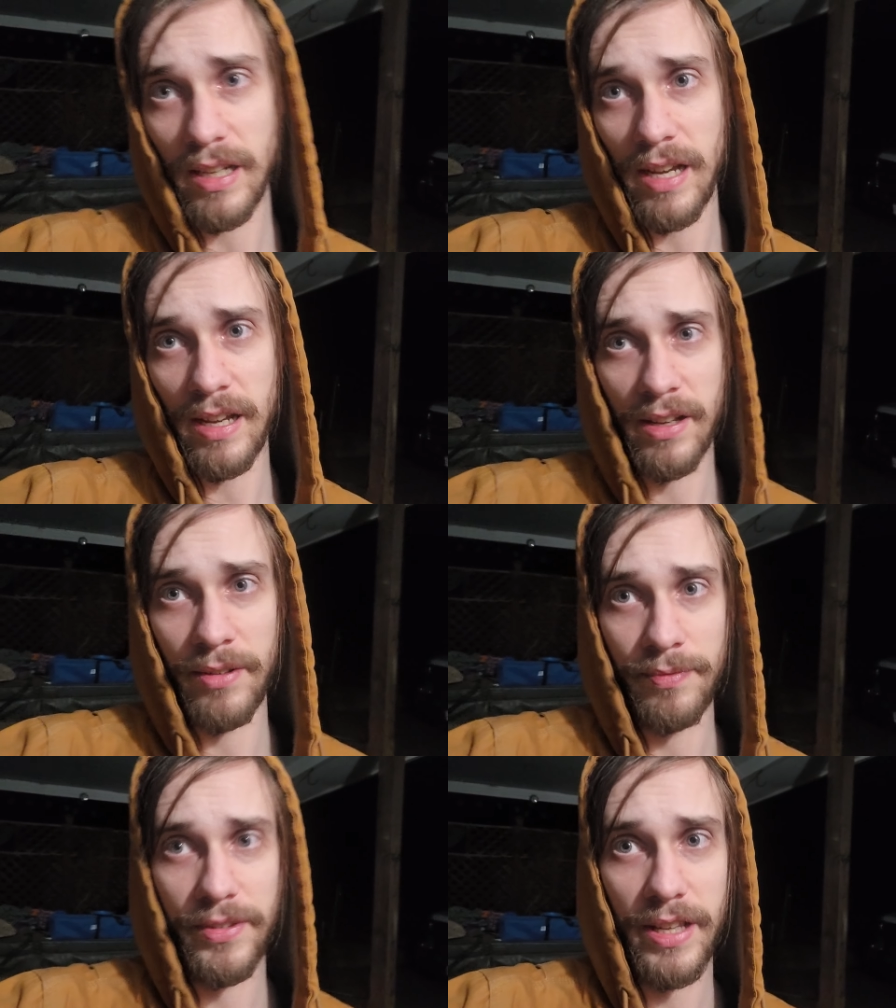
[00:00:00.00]

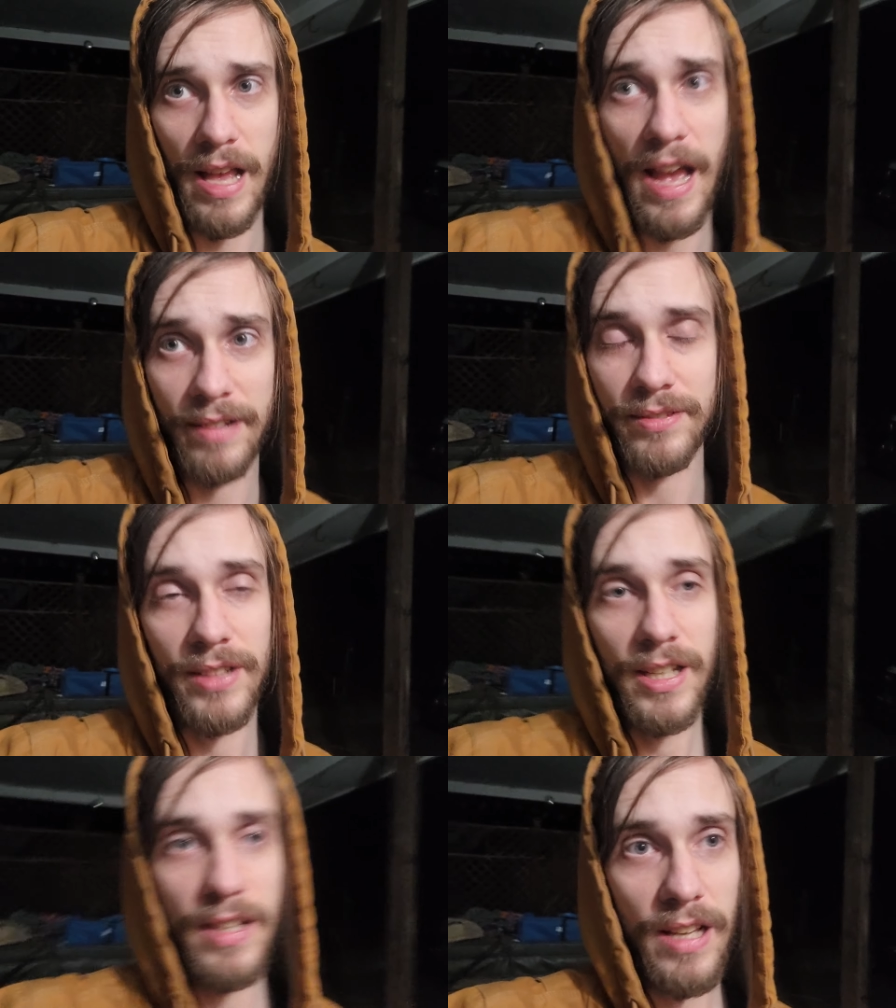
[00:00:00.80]
I'd
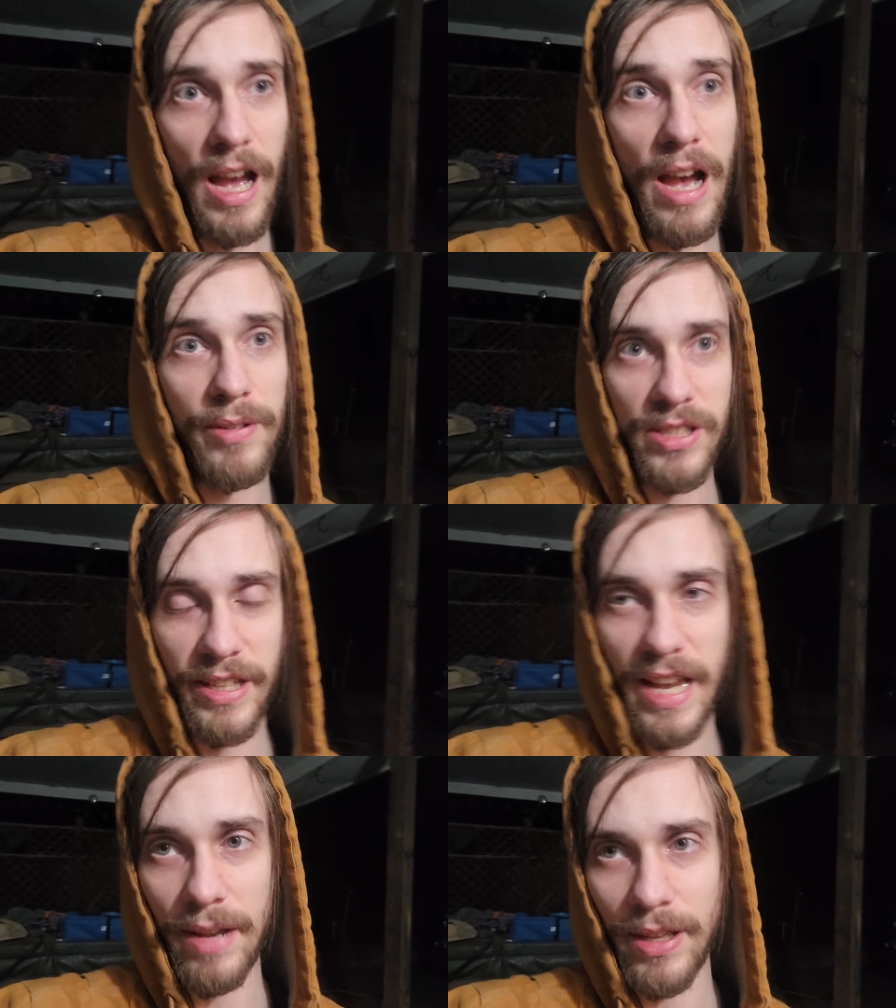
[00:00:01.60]

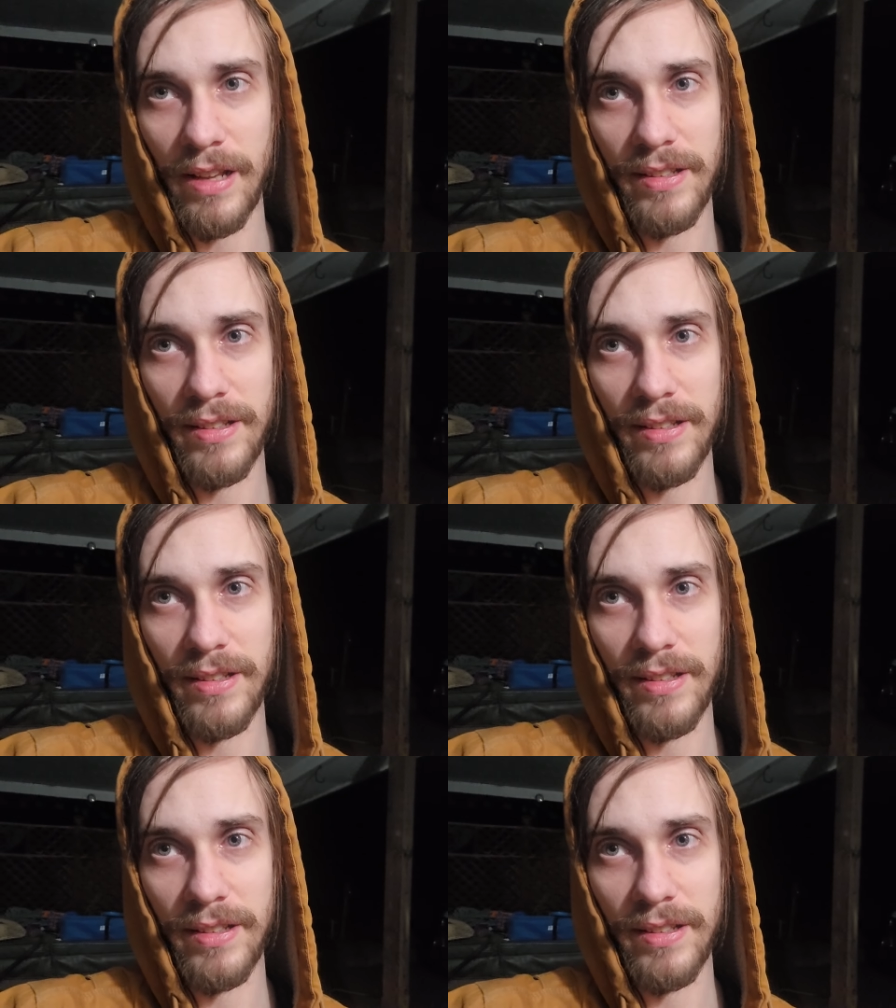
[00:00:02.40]
obviously have